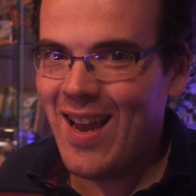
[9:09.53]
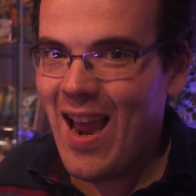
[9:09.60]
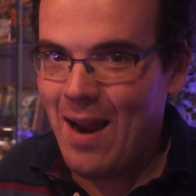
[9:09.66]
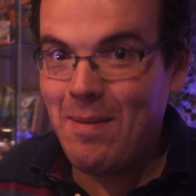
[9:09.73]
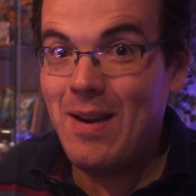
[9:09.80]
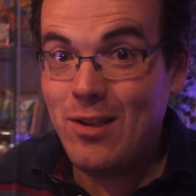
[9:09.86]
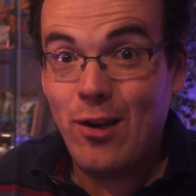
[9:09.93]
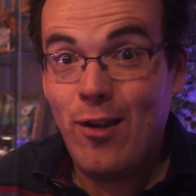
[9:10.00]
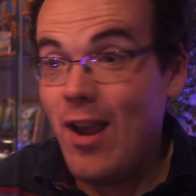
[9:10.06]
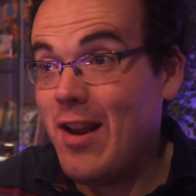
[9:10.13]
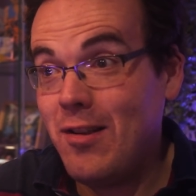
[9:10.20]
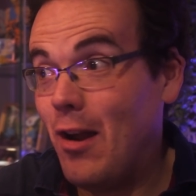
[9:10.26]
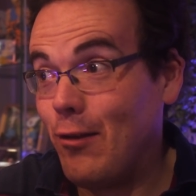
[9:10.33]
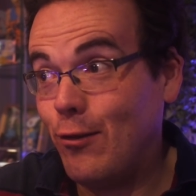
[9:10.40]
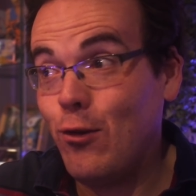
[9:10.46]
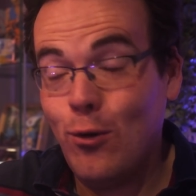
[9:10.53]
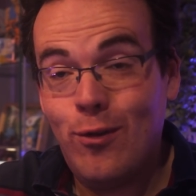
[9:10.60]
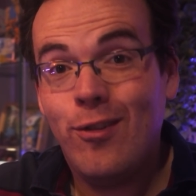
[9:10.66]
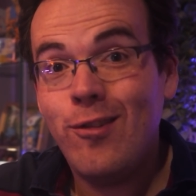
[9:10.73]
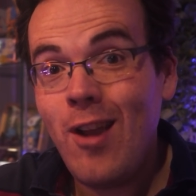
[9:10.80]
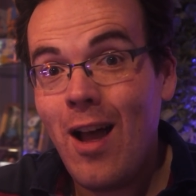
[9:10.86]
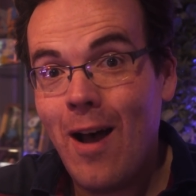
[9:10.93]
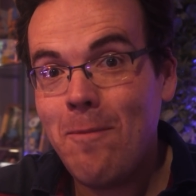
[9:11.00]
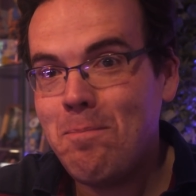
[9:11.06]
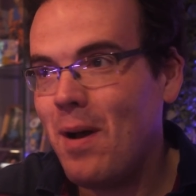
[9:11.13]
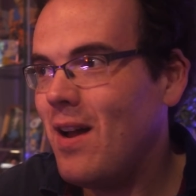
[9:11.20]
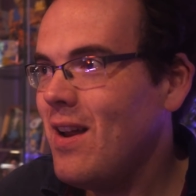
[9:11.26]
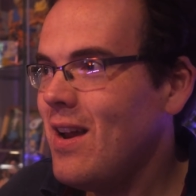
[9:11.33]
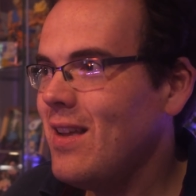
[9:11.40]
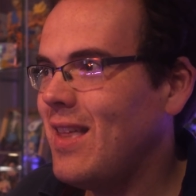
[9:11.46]
I mean, it does good stuff,
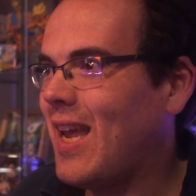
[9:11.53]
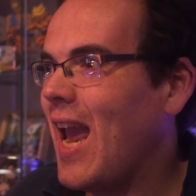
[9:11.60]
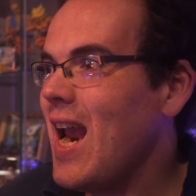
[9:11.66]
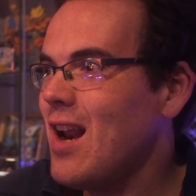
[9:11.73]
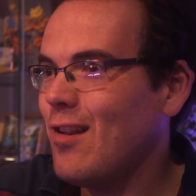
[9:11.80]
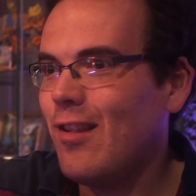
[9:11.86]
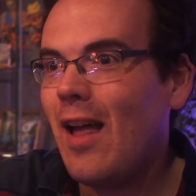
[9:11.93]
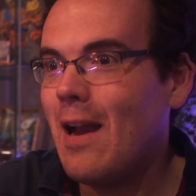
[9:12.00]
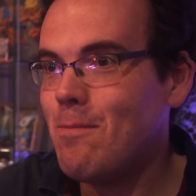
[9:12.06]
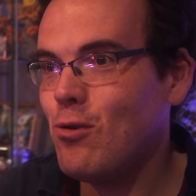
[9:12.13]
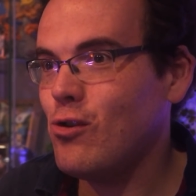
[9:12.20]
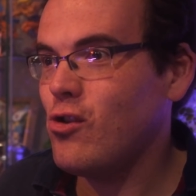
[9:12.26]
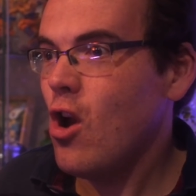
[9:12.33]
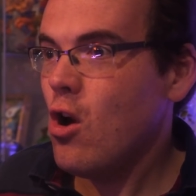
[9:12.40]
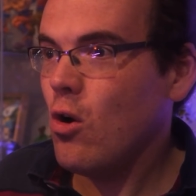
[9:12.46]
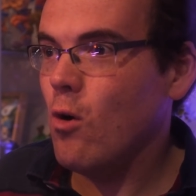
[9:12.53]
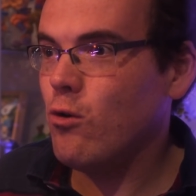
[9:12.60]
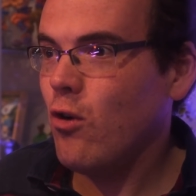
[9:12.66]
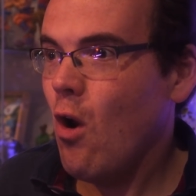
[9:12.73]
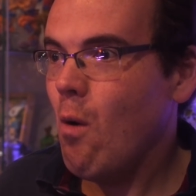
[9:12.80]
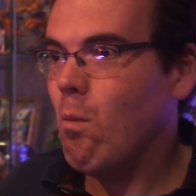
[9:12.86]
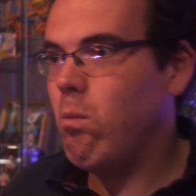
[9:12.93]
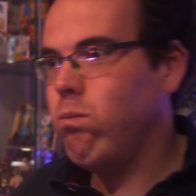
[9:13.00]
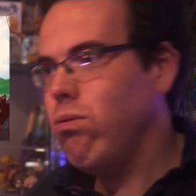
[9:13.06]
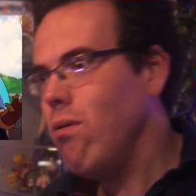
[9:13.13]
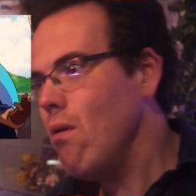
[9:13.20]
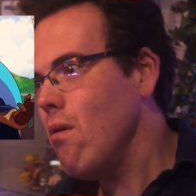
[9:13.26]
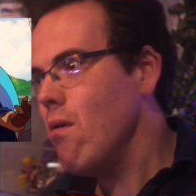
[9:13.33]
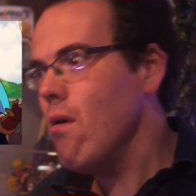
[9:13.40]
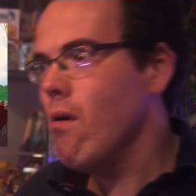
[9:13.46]
but the king slime just goes
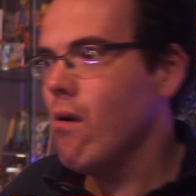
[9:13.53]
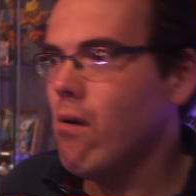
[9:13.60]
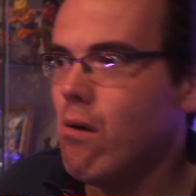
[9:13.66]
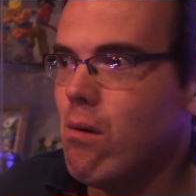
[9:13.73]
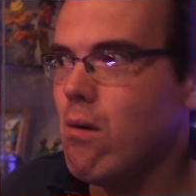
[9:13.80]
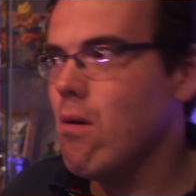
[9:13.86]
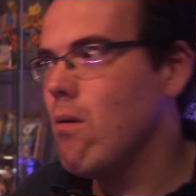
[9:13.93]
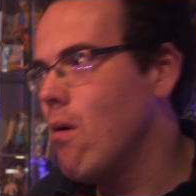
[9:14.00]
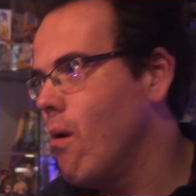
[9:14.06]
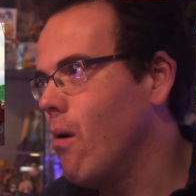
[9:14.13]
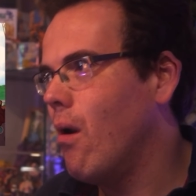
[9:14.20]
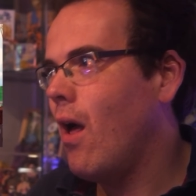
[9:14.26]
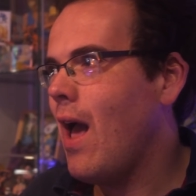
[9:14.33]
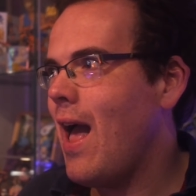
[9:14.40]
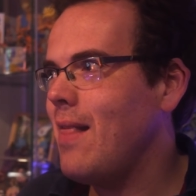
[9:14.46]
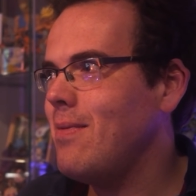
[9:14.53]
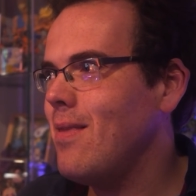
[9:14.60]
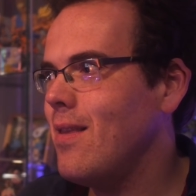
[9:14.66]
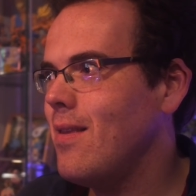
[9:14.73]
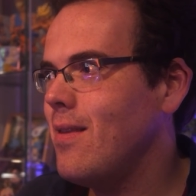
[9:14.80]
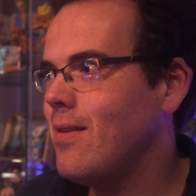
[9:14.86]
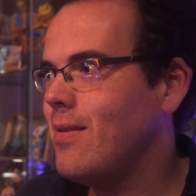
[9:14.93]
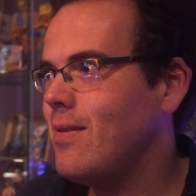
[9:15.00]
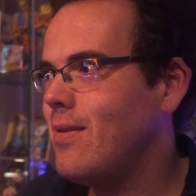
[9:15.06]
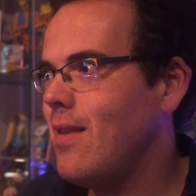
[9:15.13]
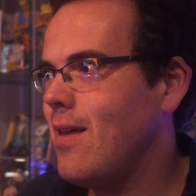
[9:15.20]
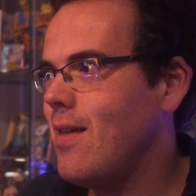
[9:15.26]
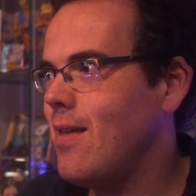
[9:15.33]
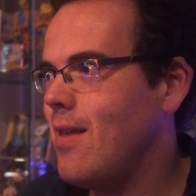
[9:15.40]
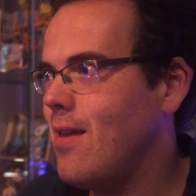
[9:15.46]
woo, and
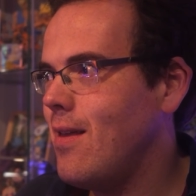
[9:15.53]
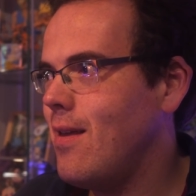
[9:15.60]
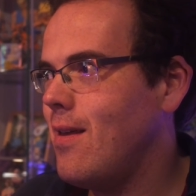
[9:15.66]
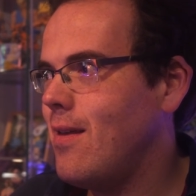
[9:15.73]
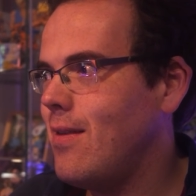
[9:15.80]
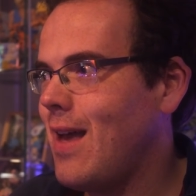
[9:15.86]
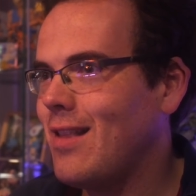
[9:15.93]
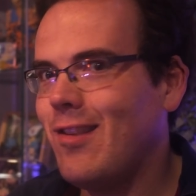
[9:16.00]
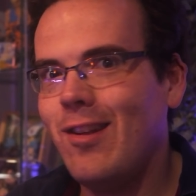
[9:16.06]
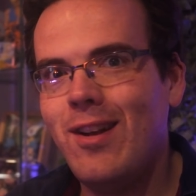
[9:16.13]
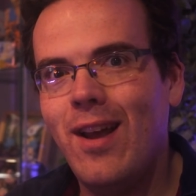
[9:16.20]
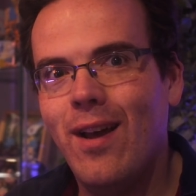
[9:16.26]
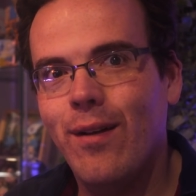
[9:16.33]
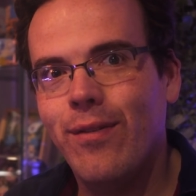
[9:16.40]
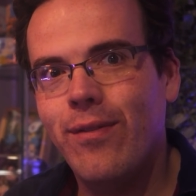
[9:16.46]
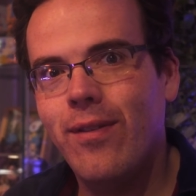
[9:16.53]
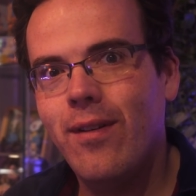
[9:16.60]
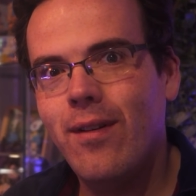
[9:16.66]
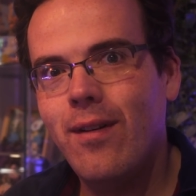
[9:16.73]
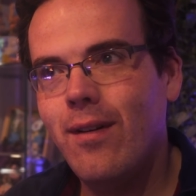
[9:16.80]
that's enough.